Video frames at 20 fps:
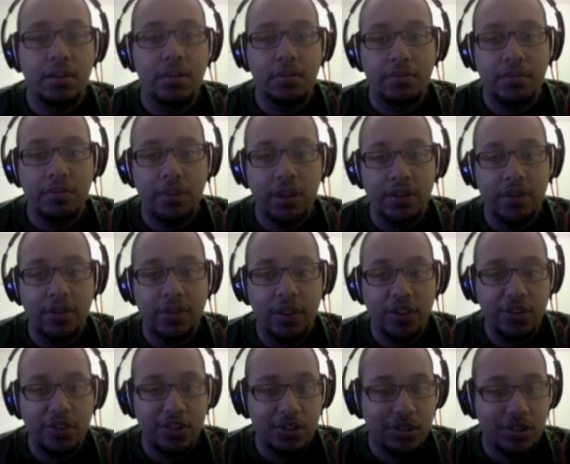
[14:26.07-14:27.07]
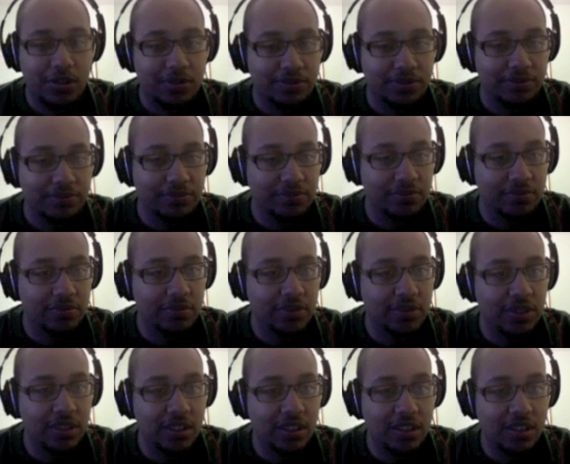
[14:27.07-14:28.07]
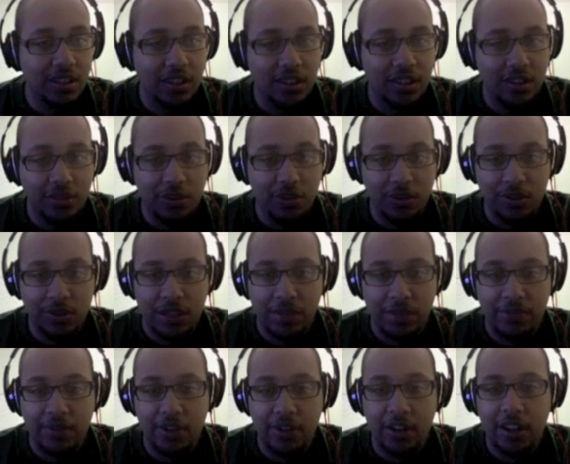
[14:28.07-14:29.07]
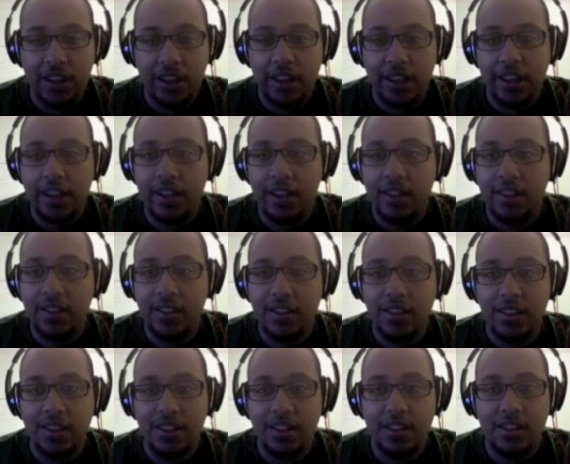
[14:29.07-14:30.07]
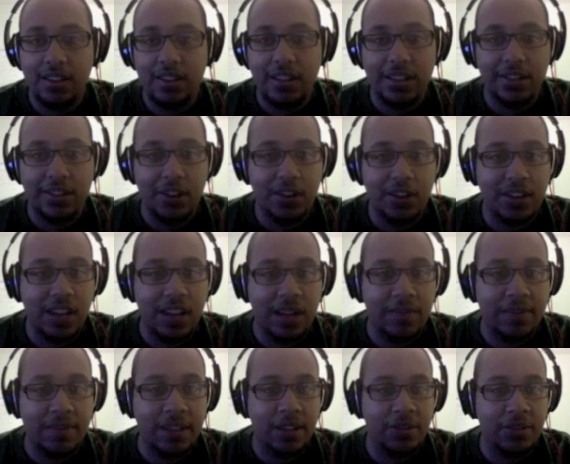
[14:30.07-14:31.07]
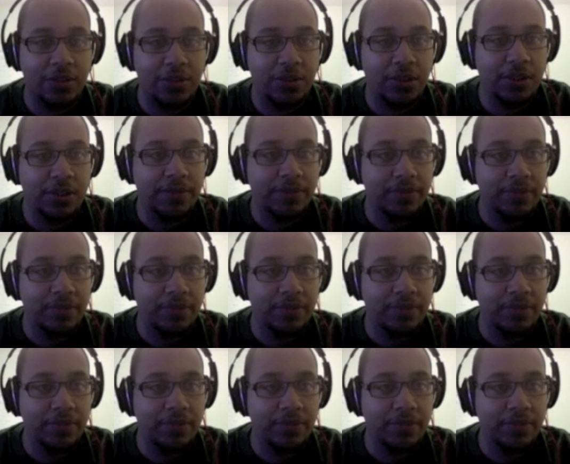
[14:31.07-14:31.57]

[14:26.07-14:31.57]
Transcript: pretty functional control scheme for a nice R-type style shooter.